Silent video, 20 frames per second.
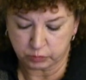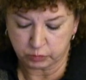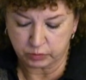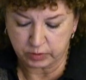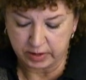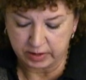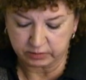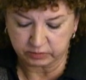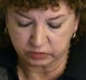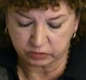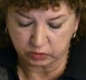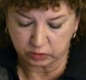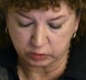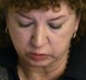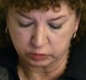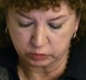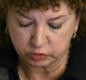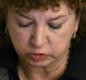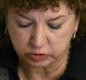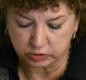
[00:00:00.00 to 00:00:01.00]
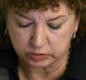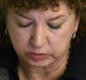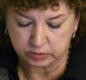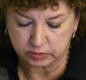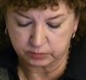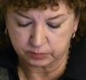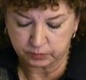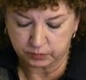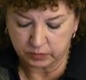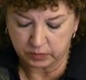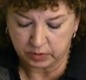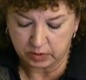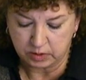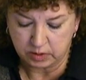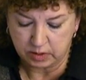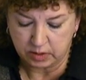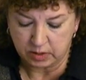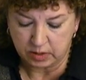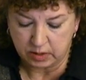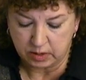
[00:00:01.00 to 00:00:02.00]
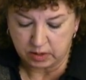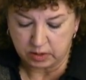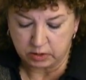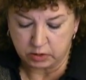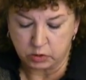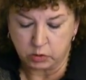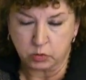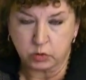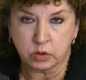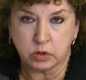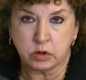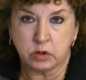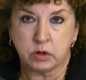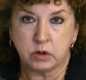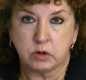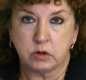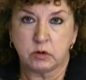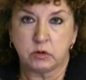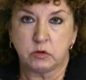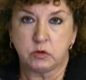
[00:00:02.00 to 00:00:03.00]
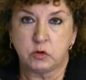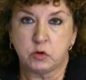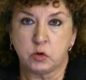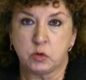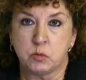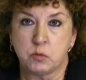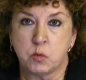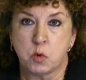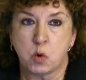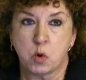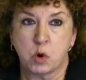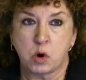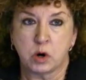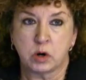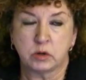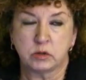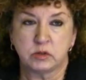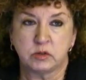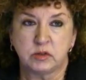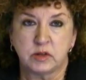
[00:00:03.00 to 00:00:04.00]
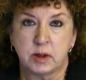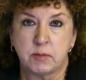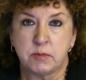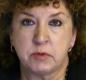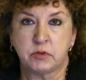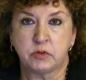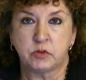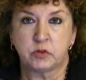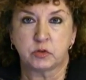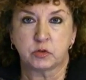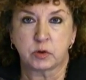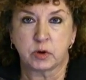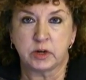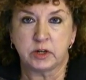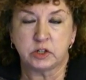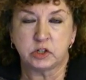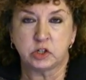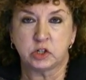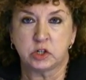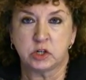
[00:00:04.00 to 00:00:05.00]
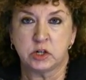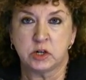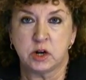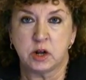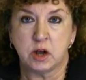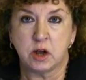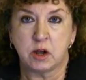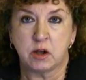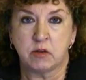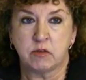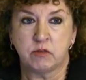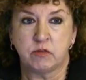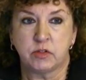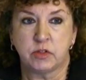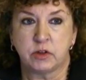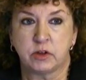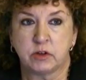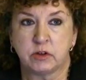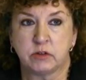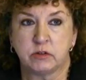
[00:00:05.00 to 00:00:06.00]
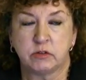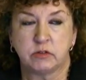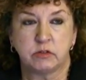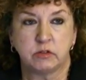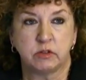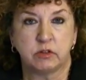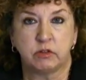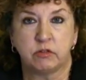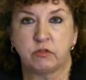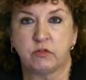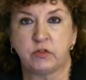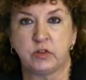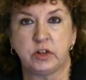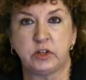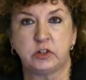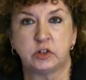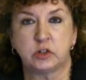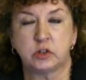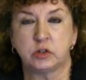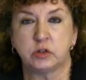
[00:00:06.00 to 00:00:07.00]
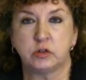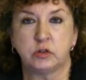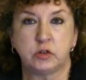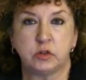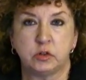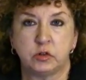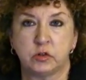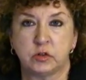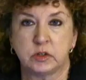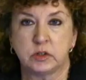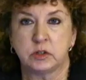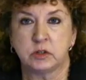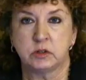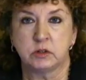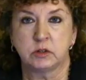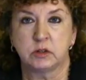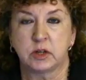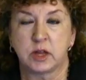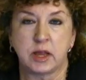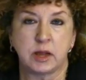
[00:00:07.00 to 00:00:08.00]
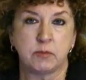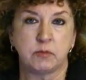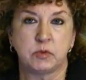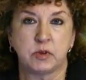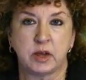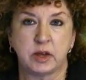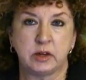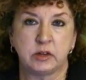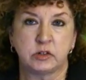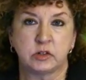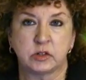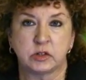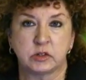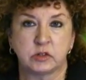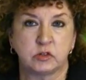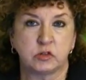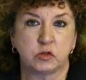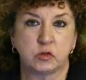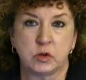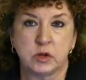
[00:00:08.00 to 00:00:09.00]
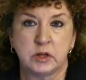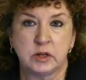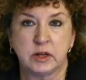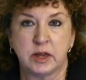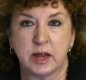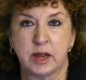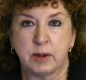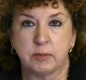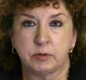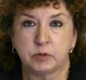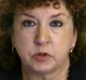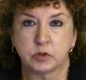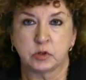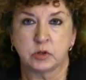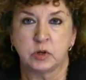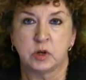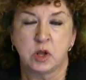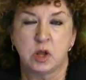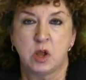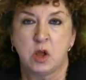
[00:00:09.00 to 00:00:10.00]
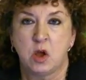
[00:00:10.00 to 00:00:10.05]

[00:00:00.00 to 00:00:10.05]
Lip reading: to that solution. You could do more demonstration of the features using Camtasia screen capture.